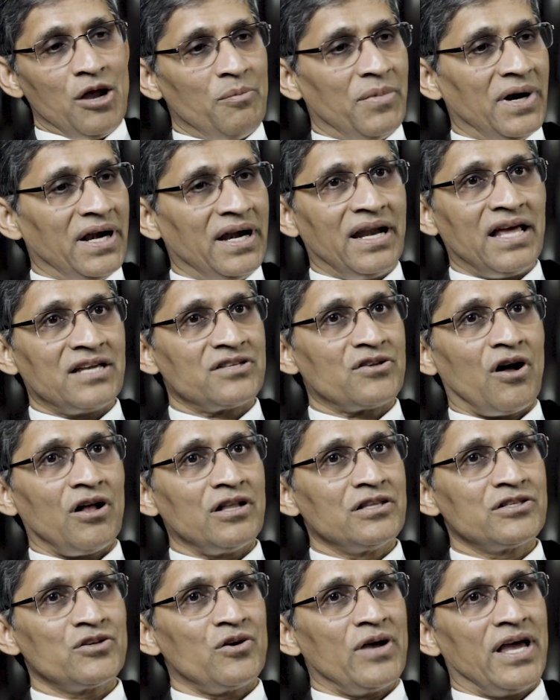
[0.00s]
but it has
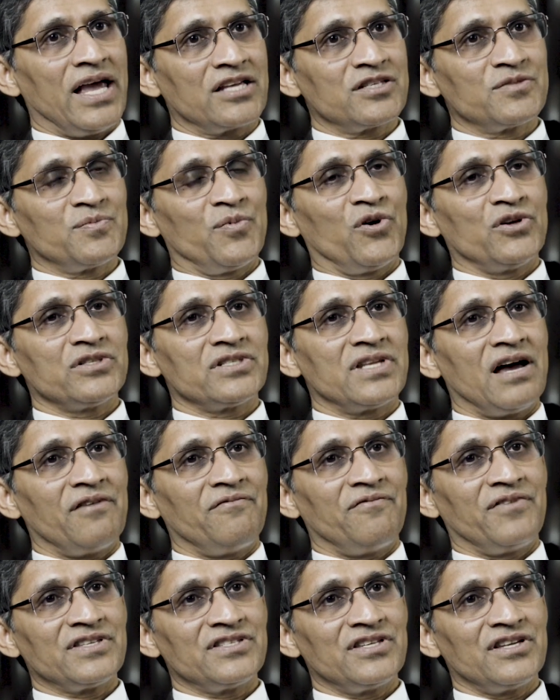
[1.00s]
also exposed our
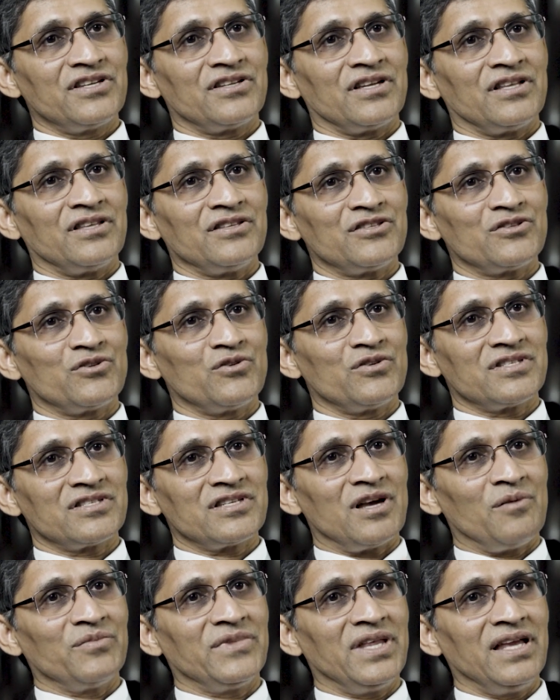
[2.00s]
physicians to
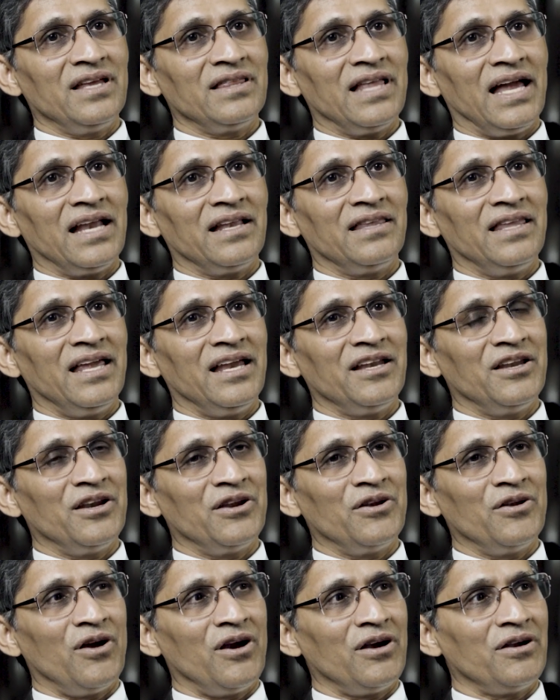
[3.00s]
something that they
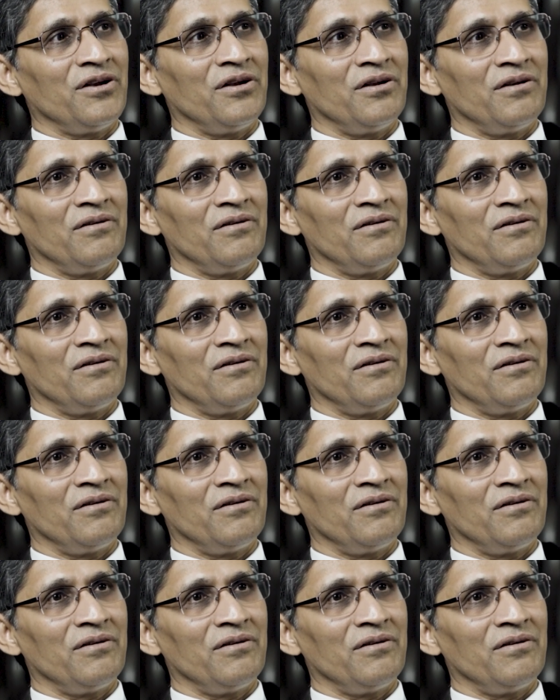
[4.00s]
did not